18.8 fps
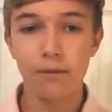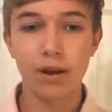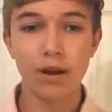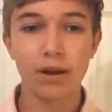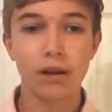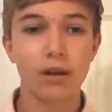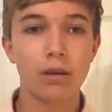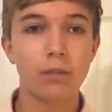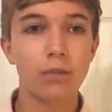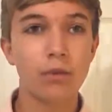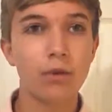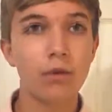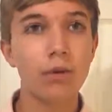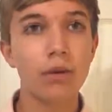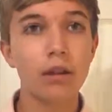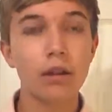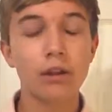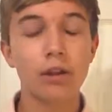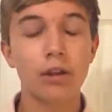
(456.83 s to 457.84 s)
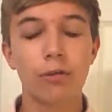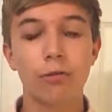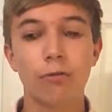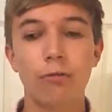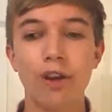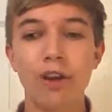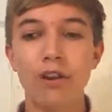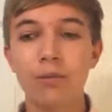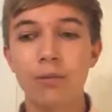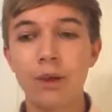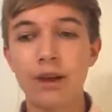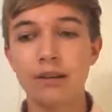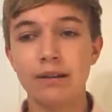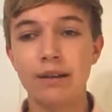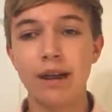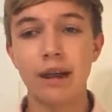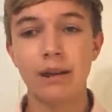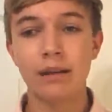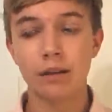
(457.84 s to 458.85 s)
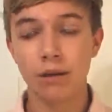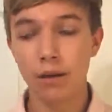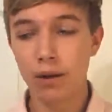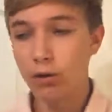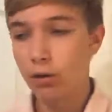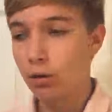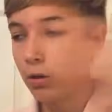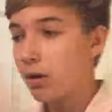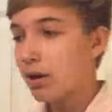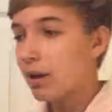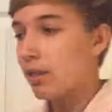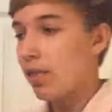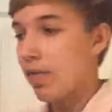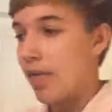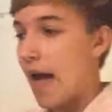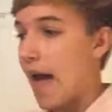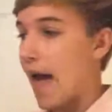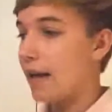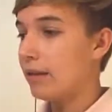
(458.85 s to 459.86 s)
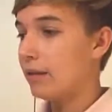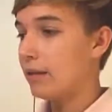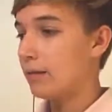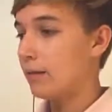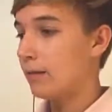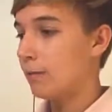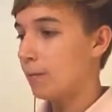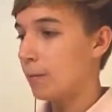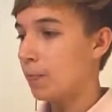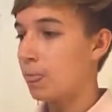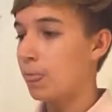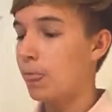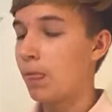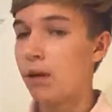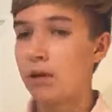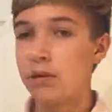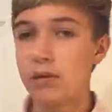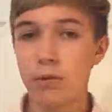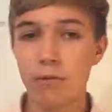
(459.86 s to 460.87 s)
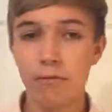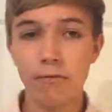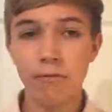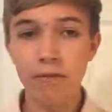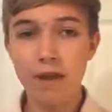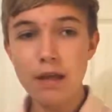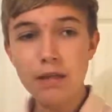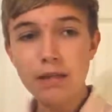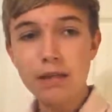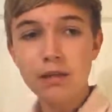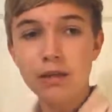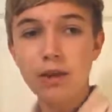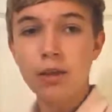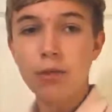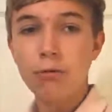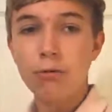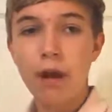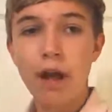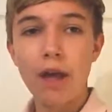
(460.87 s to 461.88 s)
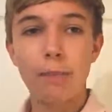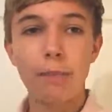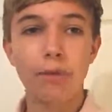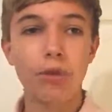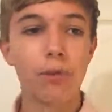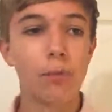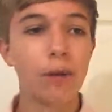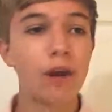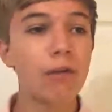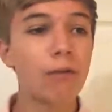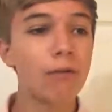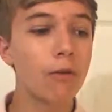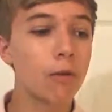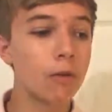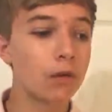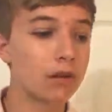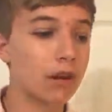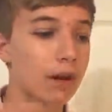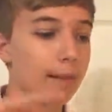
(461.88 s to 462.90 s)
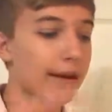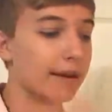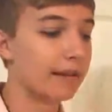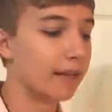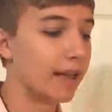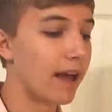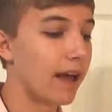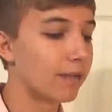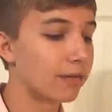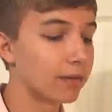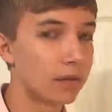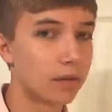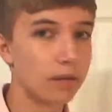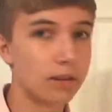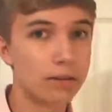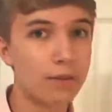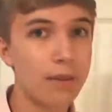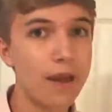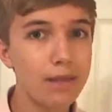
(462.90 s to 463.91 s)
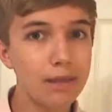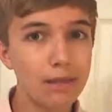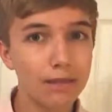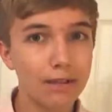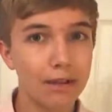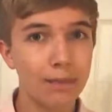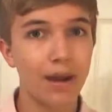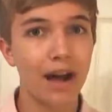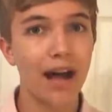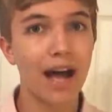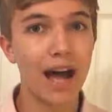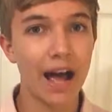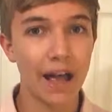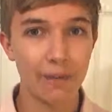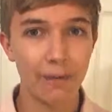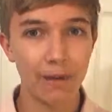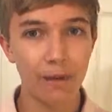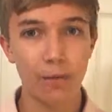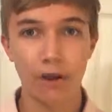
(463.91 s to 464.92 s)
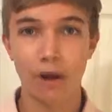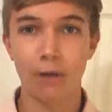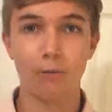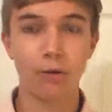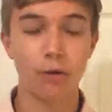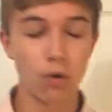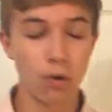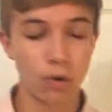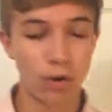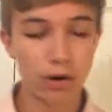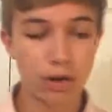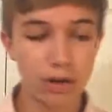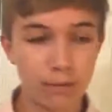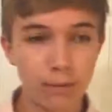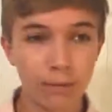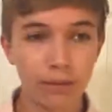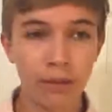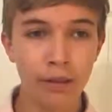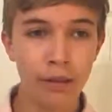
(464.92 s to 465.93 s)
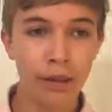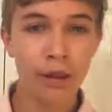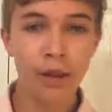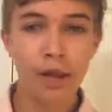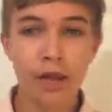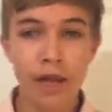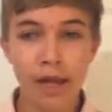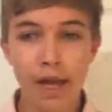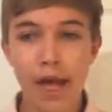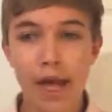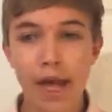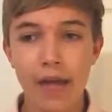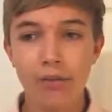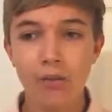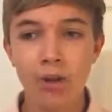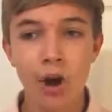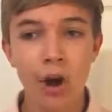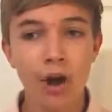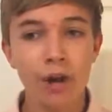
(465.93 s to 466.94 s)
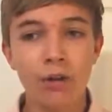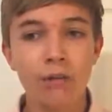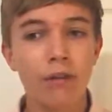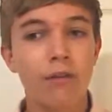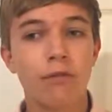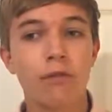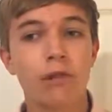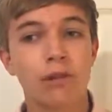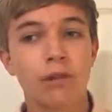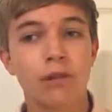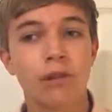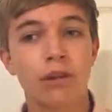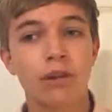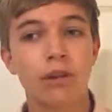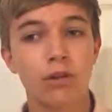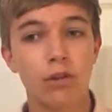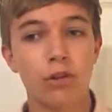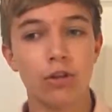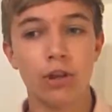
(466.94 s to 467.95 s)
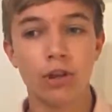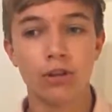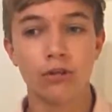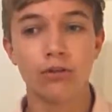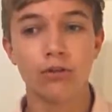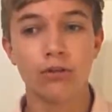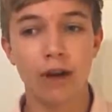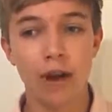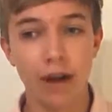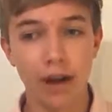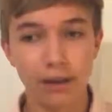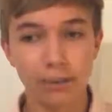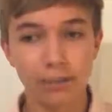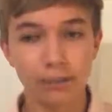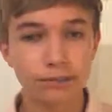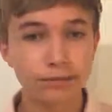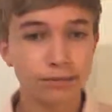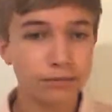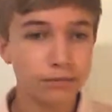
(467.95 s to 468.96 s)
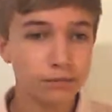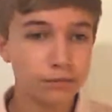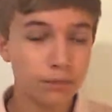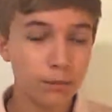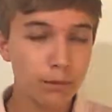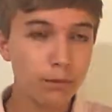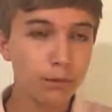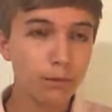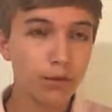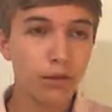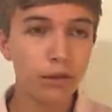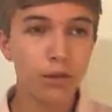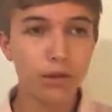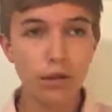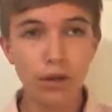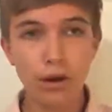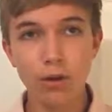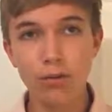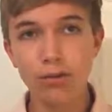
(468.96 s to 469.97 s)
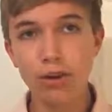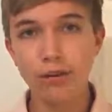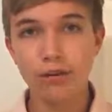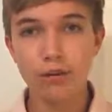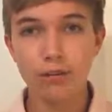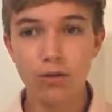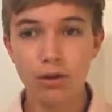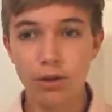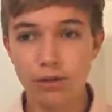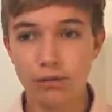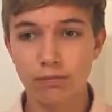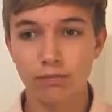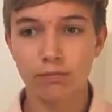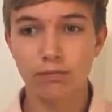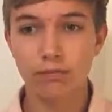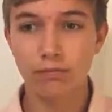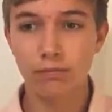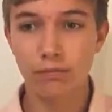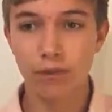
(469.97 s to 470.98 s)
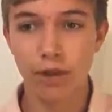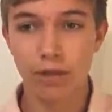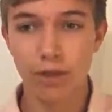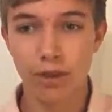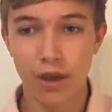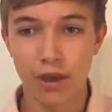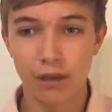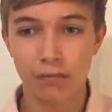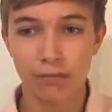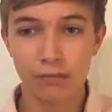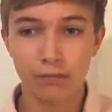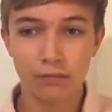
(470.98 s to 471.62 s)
computer is to the right of my desk, so I look at that, so I'm facing to the right, but the microphone is on my left, so it's basically behind me when I'm recording, and the audio levels are still just fine. So that's just a thing.